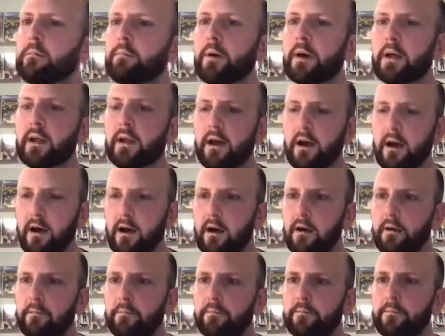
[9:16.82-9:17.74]
But
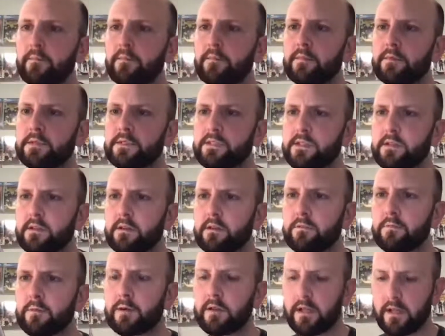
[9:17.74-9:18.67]

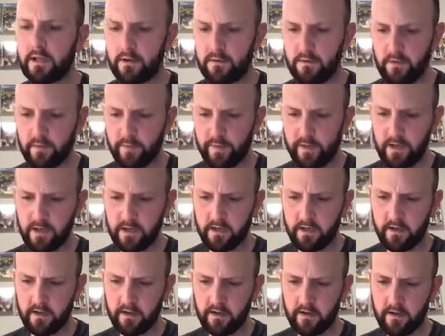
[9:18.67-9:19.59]
still a really cool
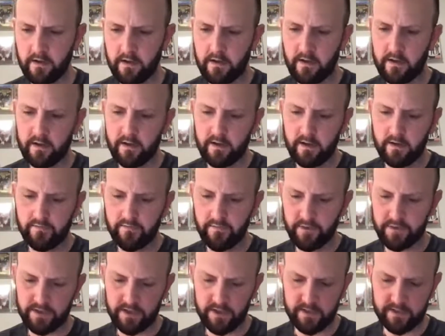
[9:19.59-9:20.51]
book.
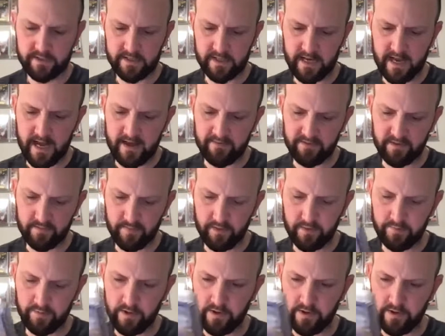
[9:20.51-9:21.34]
Unfortunately, it's going to have to be